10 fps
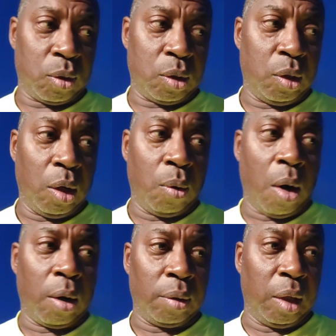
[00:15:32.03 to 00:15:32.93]
you know,
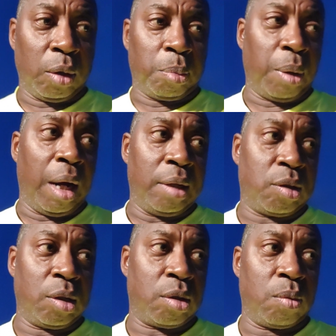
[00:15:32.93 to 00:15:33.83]
our enterprise
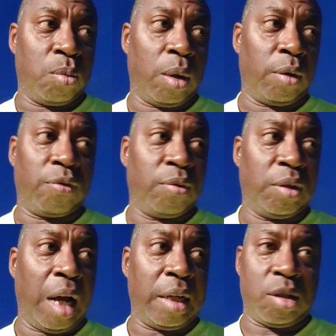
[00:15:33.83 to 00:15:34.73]
is worth
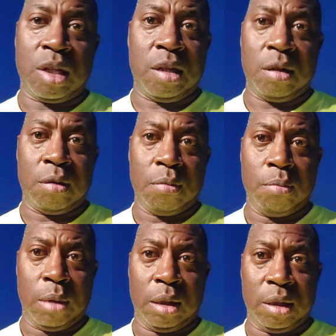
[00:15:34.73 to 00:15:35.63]
$19
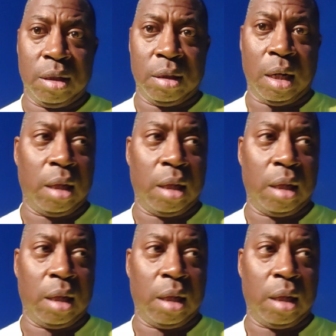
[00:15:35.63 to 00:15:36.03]
million.